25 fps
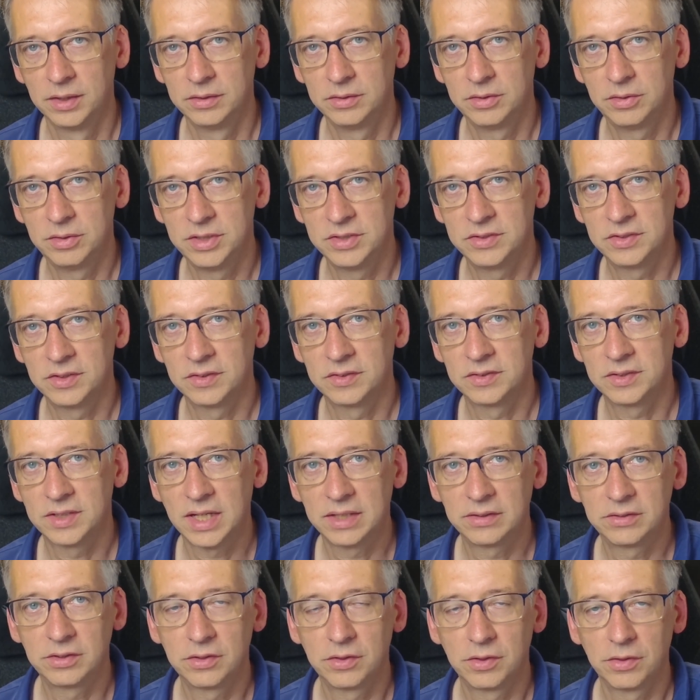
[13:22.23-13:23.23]
There is
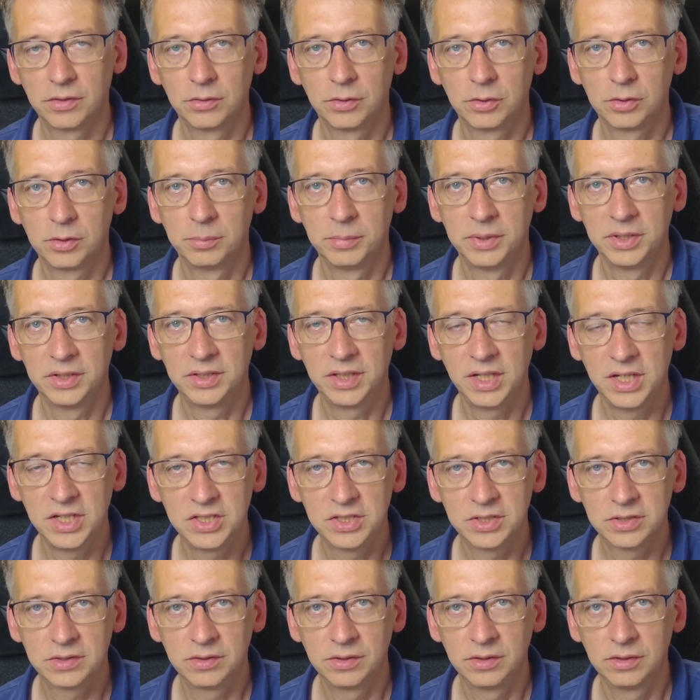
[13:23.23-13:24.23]
scattered
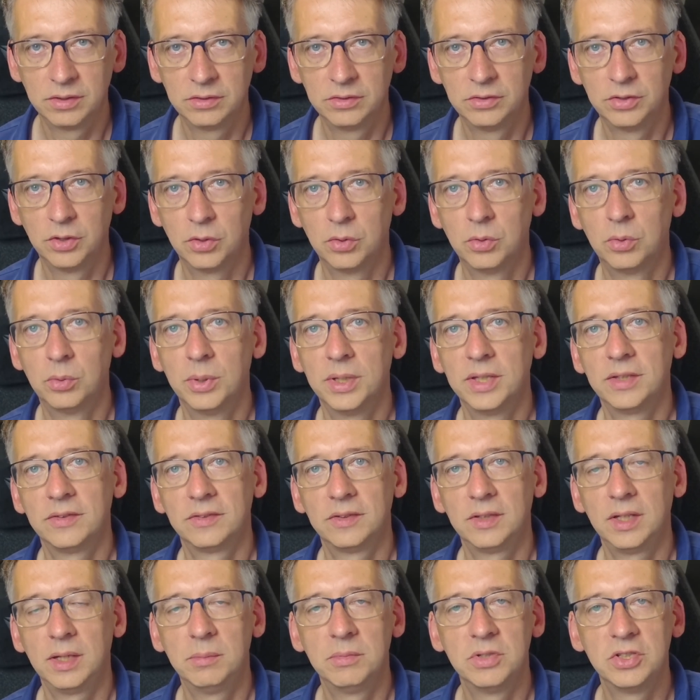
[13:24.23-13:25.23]
documentation, the
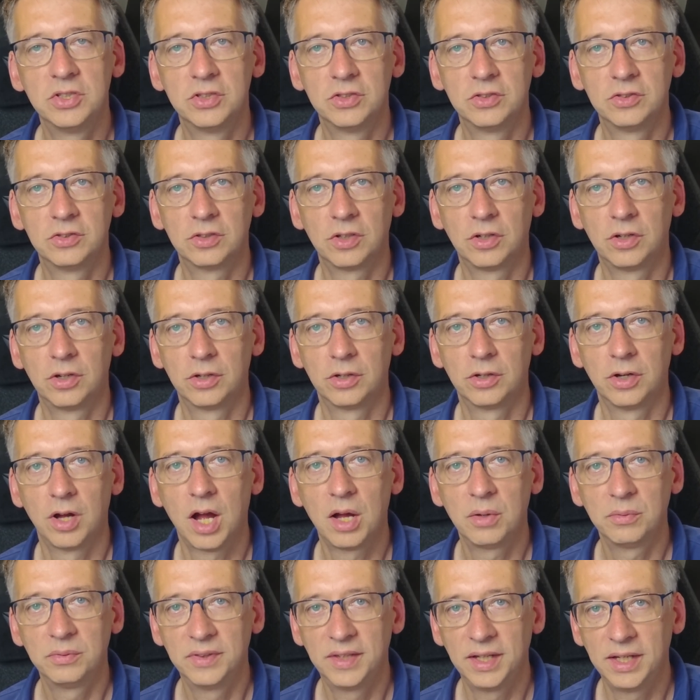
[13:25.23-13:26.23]
OS images are
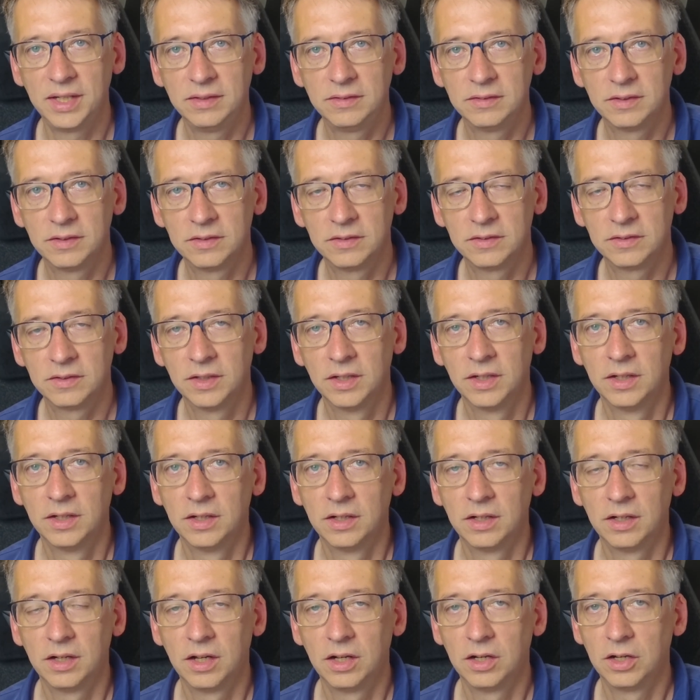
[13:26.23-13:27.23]
outdated,
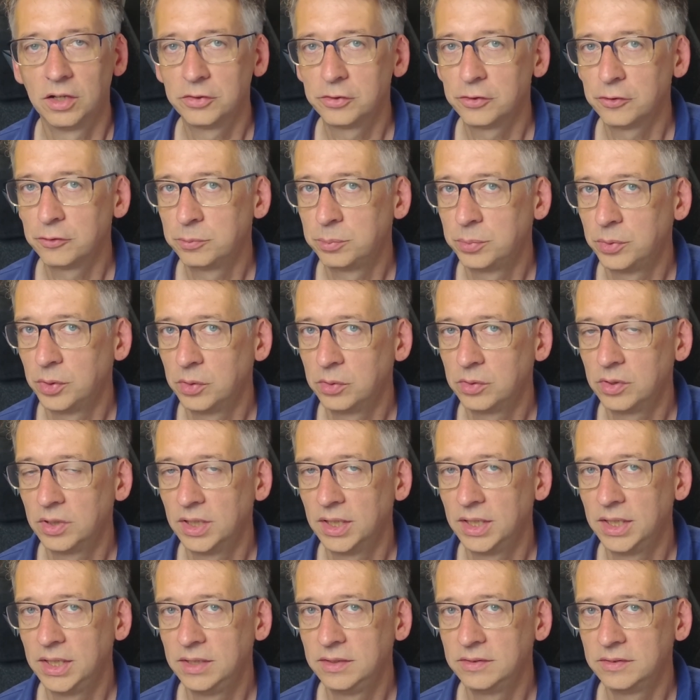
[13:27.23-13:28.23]
a lot of
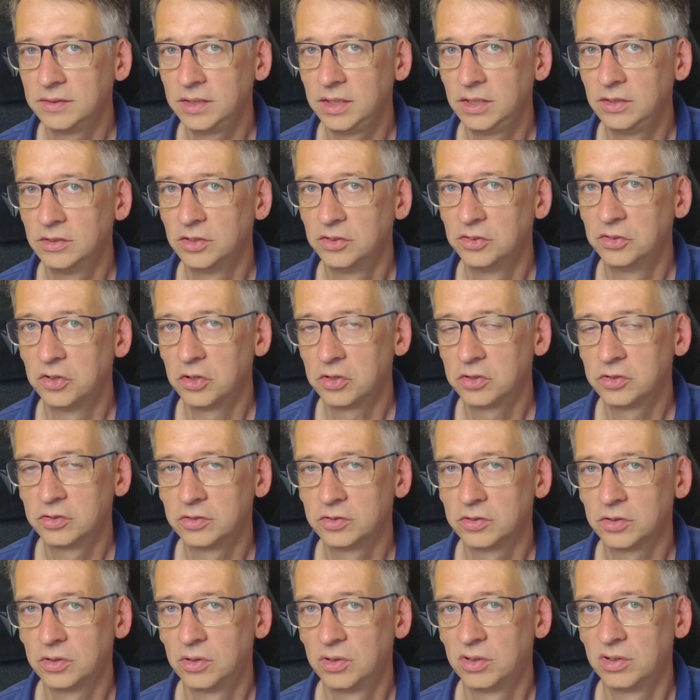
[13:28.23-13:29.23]
broken links in the
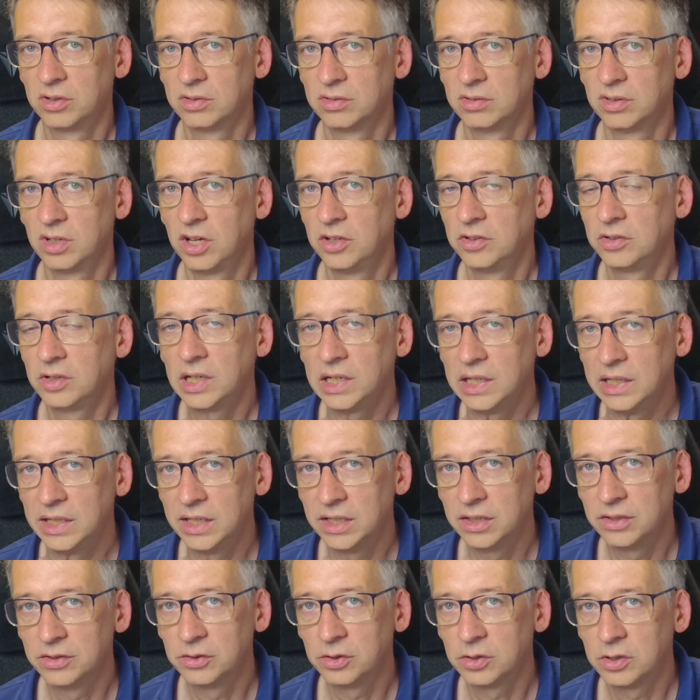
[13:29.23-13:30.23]
docs or
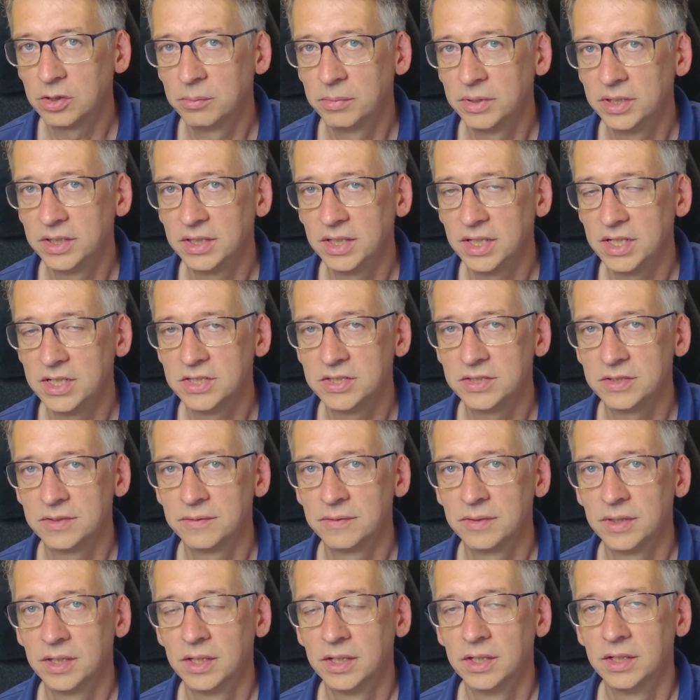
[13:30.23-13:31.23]
unclear
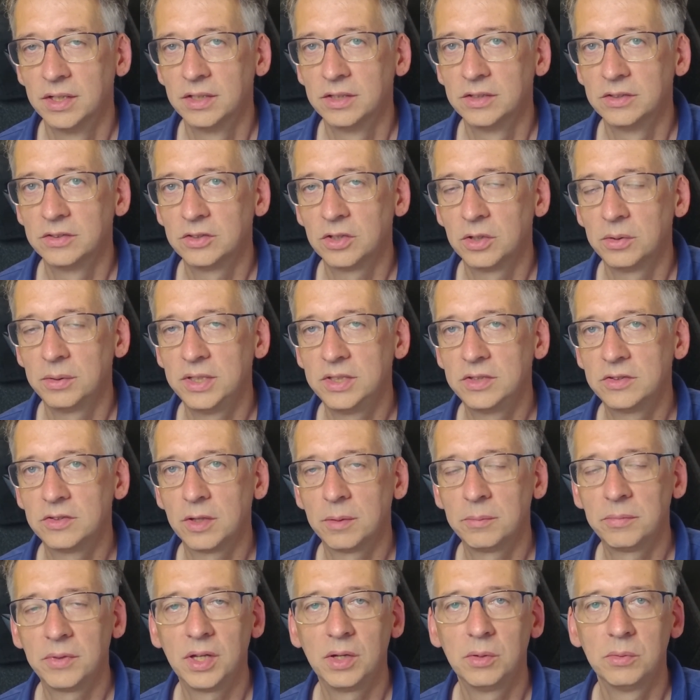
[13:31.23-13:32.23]
documentation, so it's
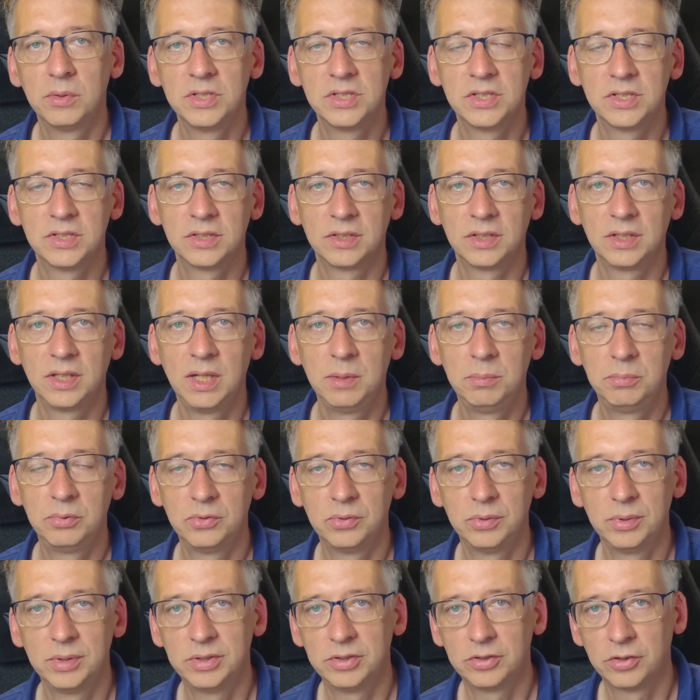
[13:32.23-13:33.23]
something which
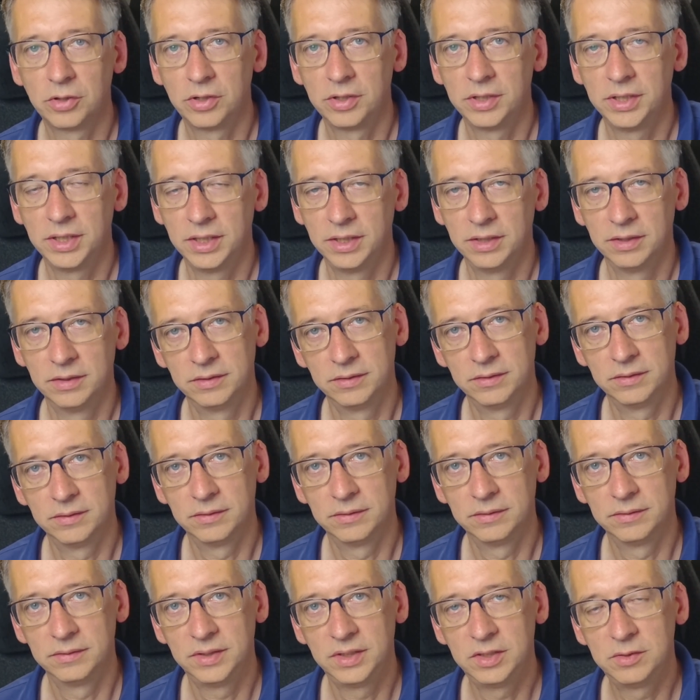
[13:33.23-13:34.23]
keeps returning.
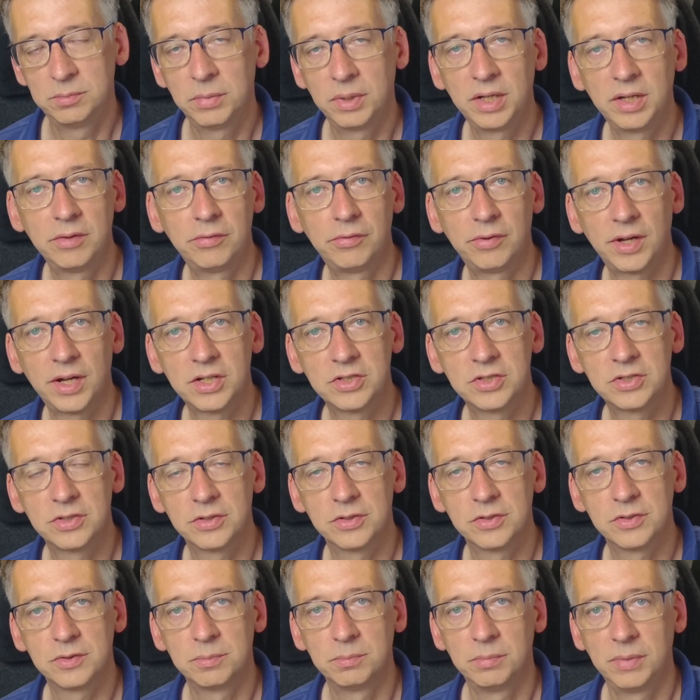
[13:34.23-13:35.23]
These
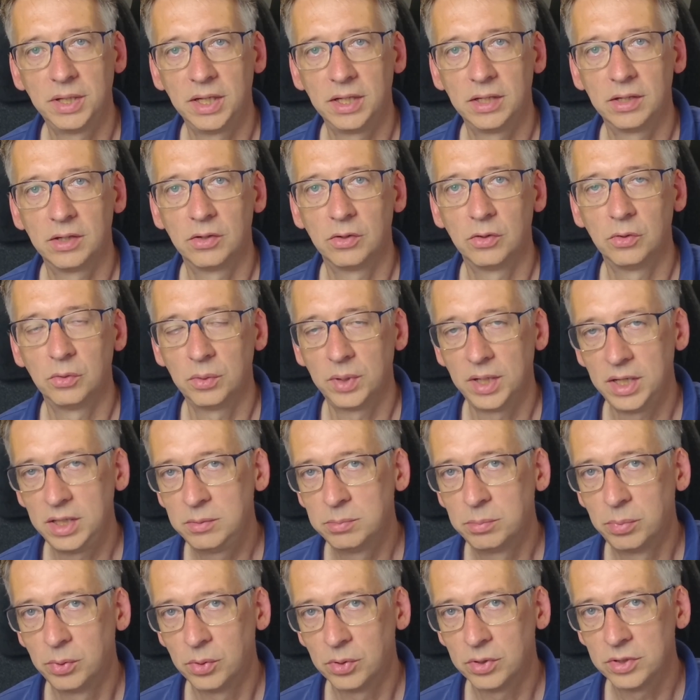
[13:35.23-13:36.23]
manufacturers make
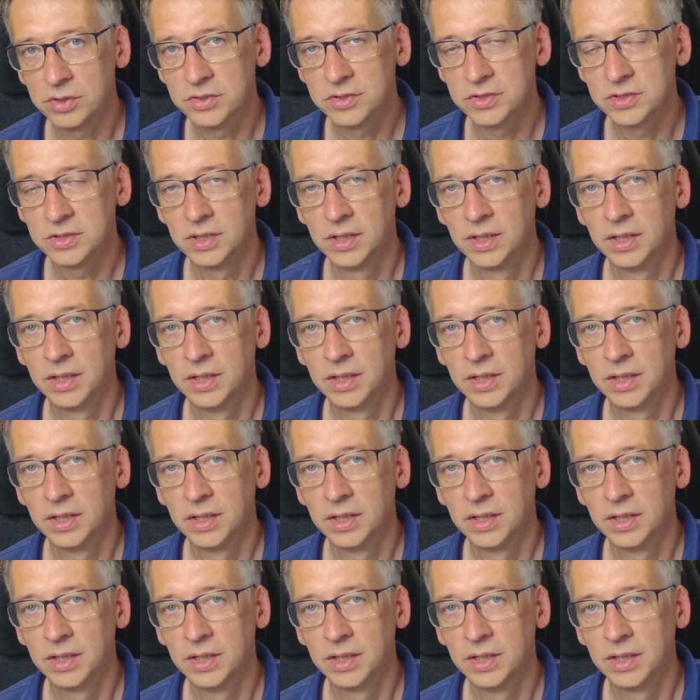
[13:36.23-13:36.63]
great boards.